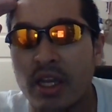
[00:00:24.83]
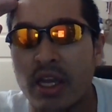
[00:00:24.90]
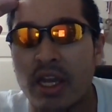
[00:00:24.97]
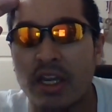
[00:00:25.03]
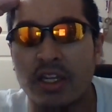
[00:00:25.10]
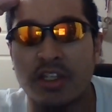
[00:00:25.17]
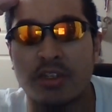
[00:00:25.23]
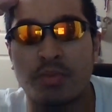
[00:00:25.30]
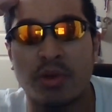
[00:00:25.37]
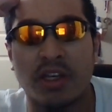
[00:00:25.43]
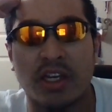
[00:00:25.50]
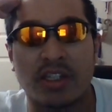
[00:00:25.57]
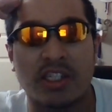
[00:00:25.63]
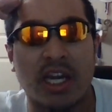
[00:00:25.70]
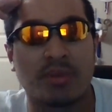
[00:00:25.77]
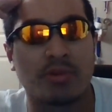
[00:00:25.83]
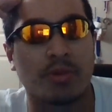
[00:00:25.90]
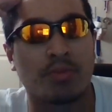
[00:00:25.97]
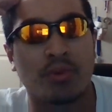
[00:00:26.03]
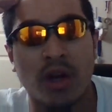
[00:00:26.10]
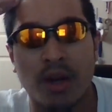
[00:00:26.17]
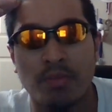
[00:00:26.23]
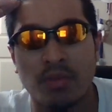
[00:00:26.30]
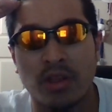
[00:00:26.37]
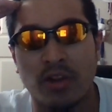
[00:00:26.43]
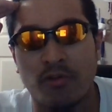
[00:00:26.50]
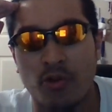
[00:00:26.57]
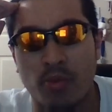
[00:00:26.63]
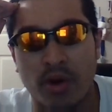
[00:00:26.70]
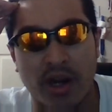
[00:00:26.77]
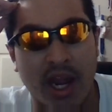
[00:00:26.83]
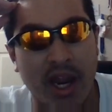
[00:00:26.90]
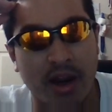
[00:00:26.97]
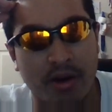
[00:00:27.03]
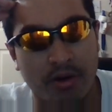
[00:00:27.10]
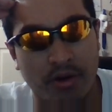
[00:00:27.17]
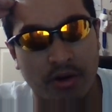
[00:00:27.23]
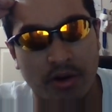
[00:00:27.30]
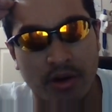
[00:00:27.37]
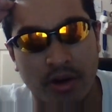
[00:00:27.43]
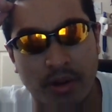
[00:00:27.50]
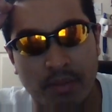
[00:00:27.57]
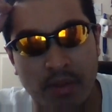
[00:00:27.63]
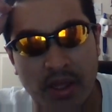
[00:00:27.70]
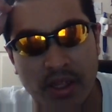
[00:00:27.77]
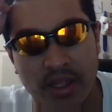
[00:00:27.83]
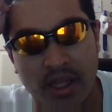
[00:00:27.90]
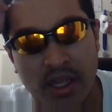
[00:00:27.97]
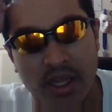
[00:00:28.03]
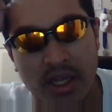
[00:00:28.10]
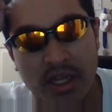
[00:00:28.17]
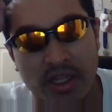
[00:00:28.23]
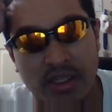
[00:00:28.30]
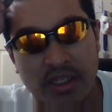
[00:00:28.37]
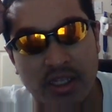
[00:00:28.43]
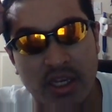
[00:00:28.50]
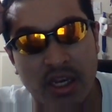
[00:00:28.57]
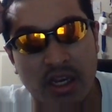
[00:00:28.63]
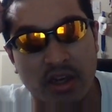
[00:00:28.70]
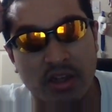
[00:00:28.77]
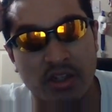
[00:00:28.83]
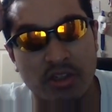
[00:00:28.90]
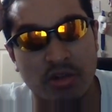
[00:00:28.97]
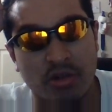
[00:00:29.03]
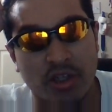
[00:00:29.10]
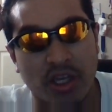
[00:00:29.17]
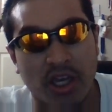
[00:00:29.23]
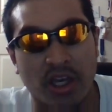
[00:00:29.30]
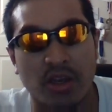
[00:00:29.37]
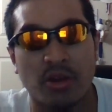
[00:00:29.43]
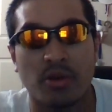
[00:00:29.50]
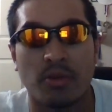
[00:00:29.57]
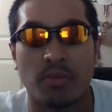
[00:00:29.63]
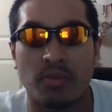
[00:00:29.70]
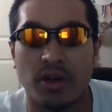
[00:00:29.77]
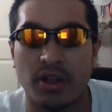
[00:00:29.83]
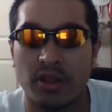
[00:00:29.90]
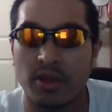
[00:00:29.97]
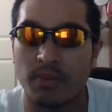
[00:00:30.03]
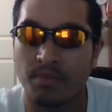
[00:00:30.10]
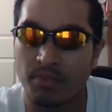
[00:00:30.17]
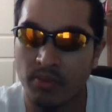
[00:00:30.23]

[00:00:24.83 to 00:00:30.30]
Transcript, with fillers: and it's being adapted properly from what I heard a bit, and yeah, it's okay. But